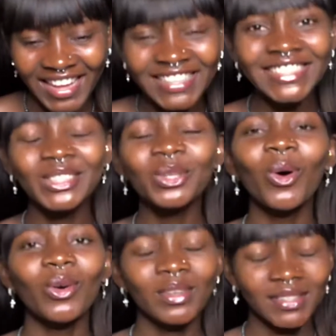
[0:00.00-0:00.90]
the
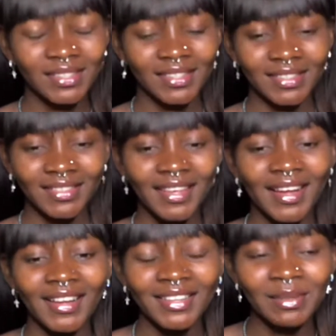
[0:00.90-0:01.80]
talks,
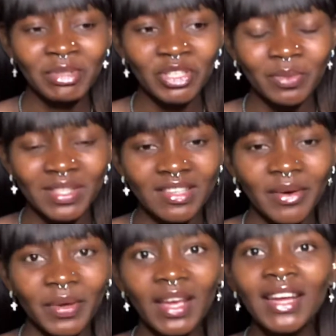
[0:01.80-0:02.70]
yeah, let me just put it
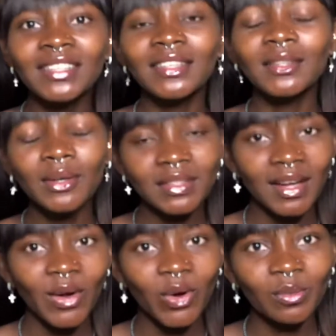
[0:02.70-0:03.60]
that way, the talks
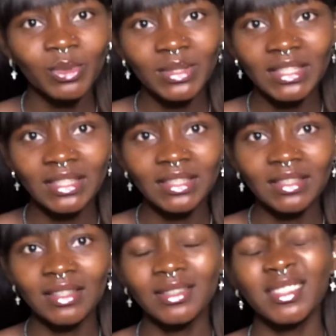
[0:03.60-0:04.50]
that comes with it,
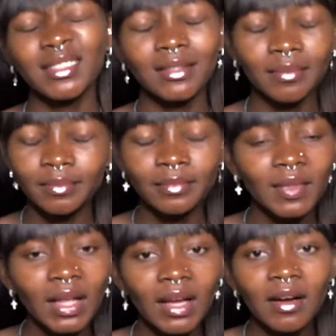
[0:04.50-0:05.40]
they just
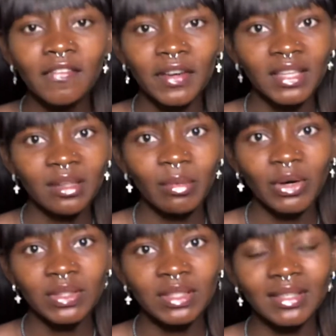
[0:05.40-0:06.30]
forget about it.